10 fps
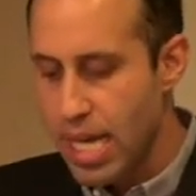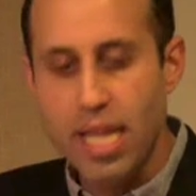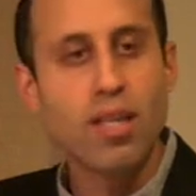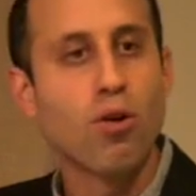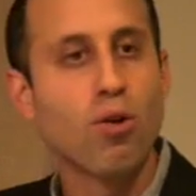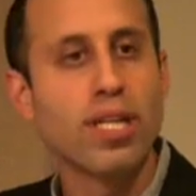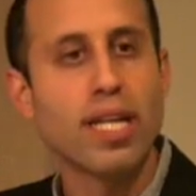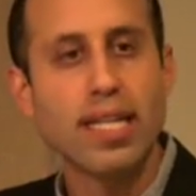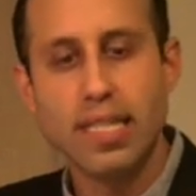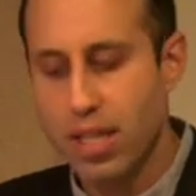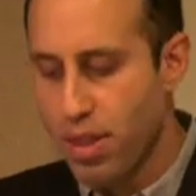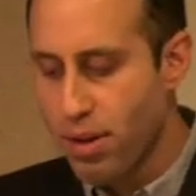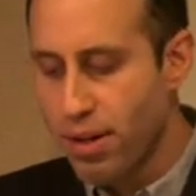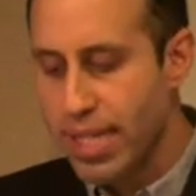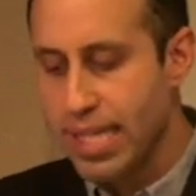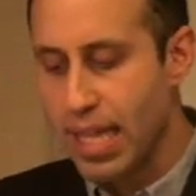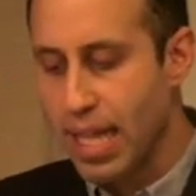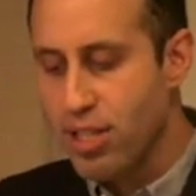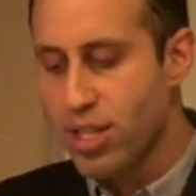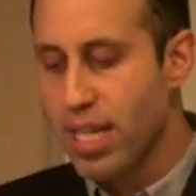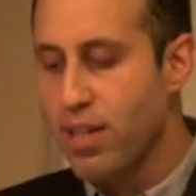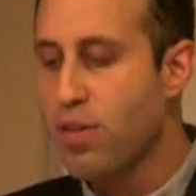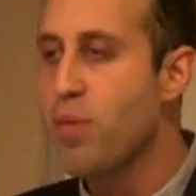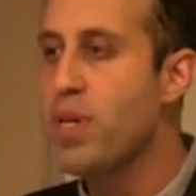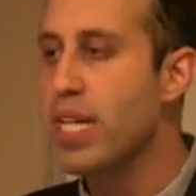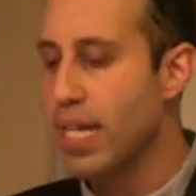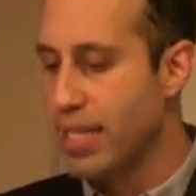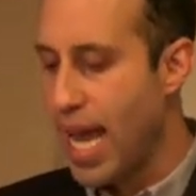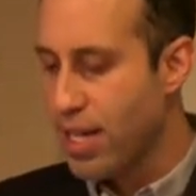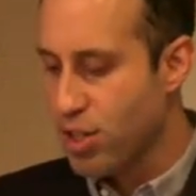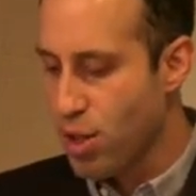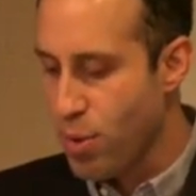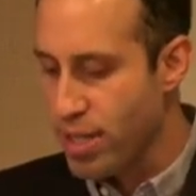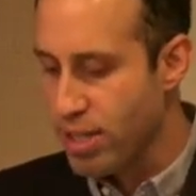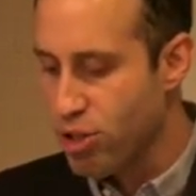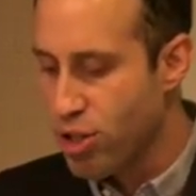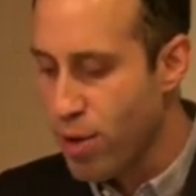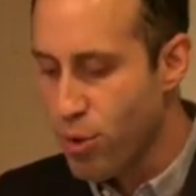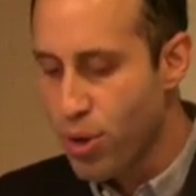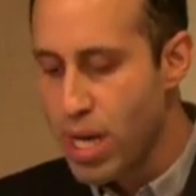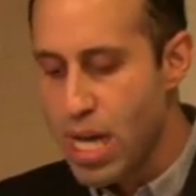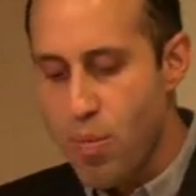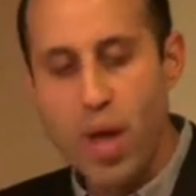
In the early 1930s, a legislative committee attached to the residence General